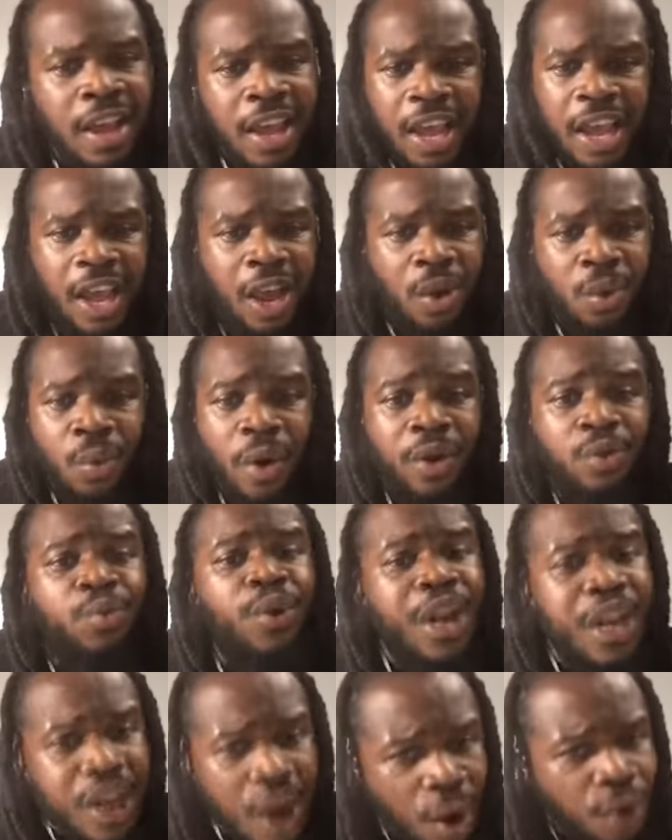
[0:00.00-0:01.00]
and what
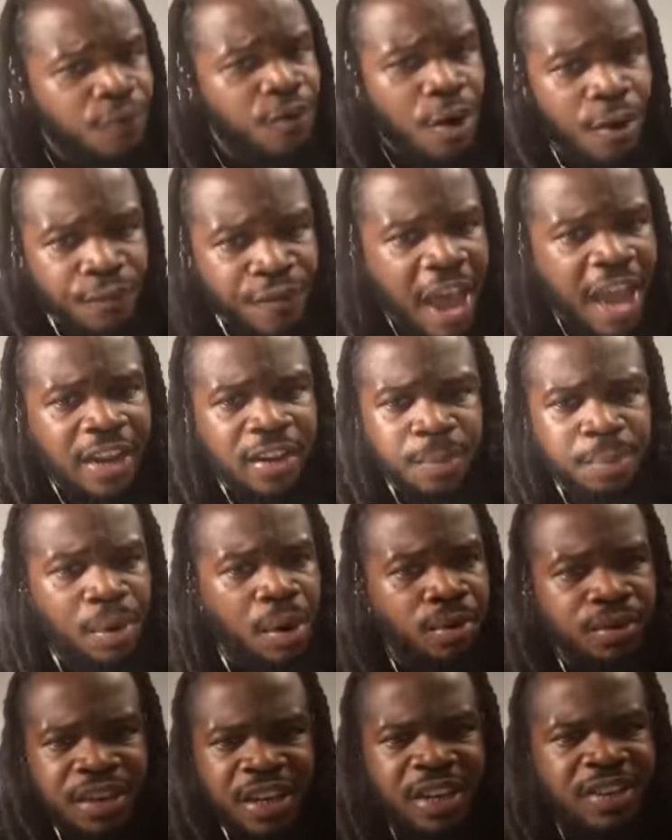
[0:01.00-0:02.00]
we know for a fact the
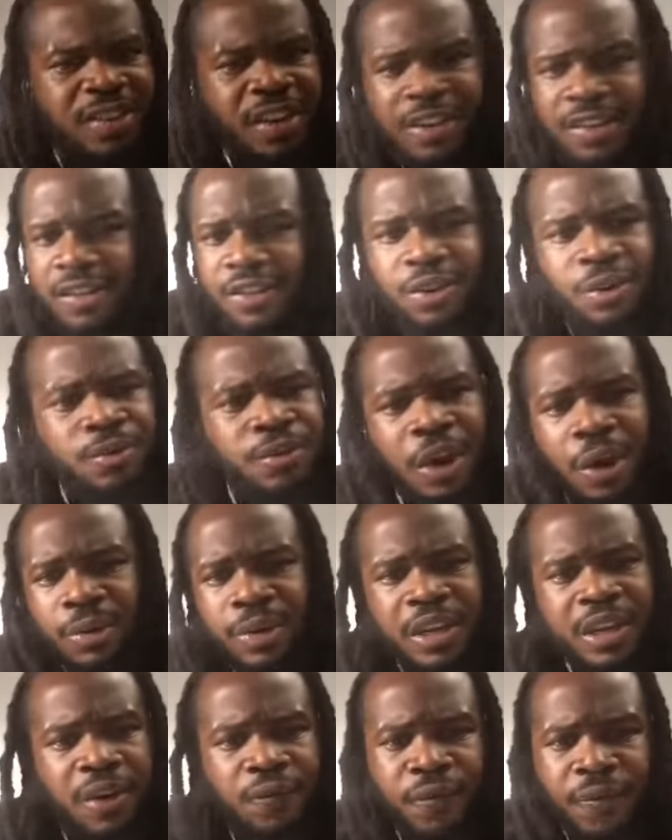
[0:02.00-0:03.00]
proteins is two totally
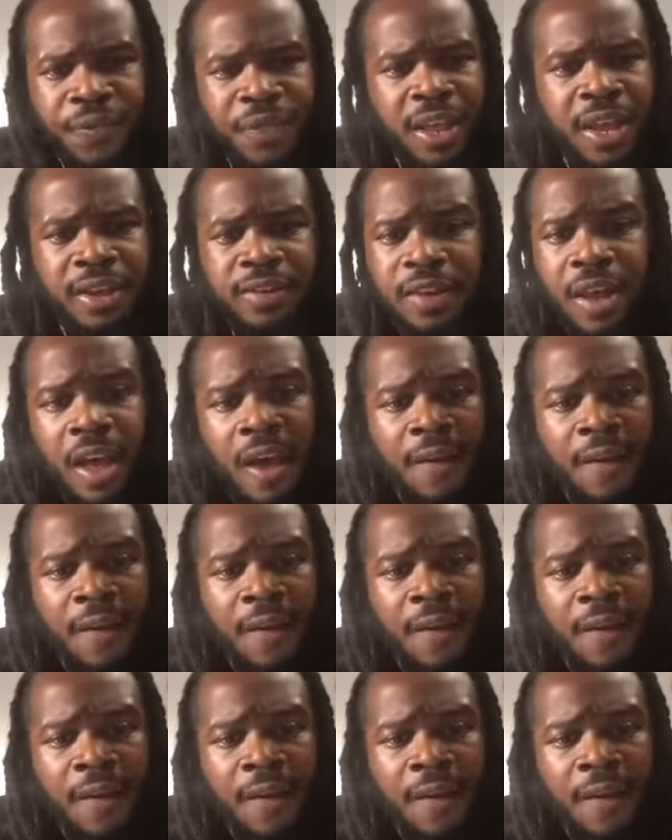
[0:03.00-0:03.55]
different things.